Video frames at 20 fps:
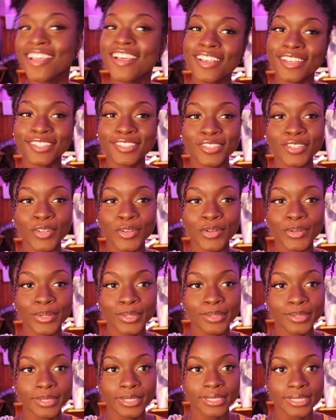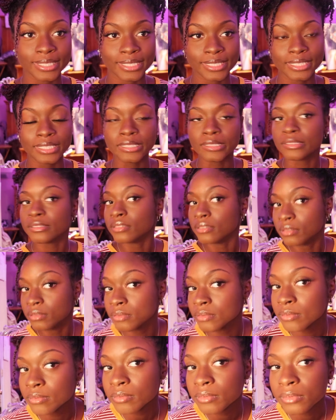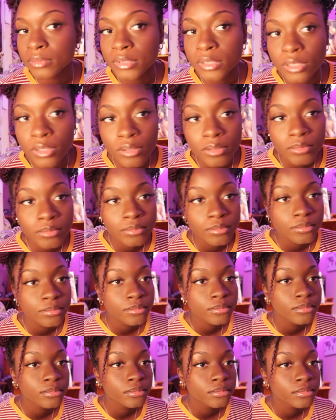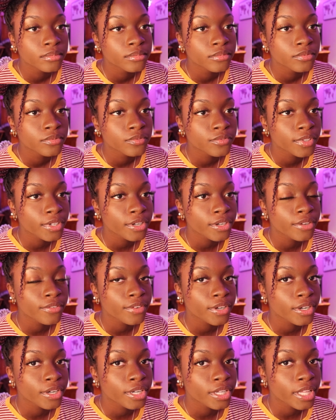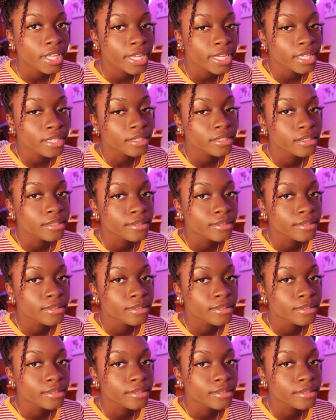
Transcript: so it's, you know, very like